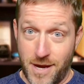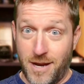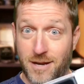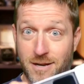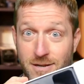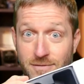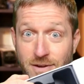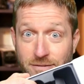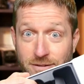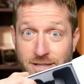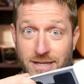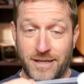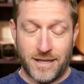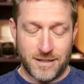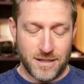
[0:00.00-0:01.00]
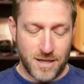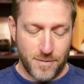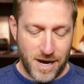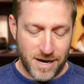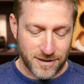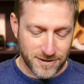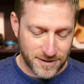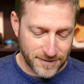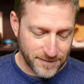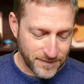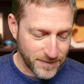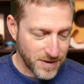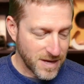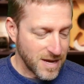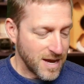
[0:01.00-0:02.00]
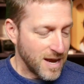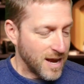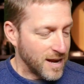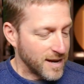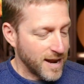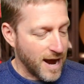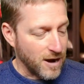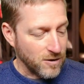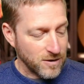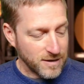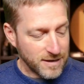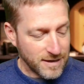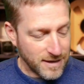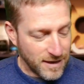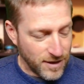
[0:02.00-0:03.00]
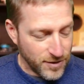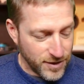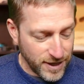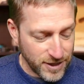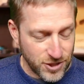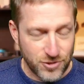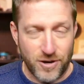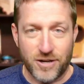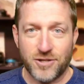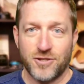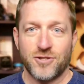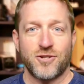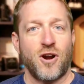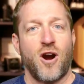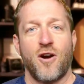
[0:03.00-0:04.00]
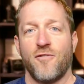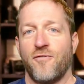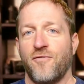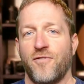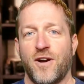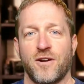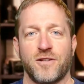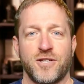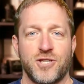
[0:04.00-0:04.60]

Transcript: end of everything that's in the box. Now, the instructions are fairly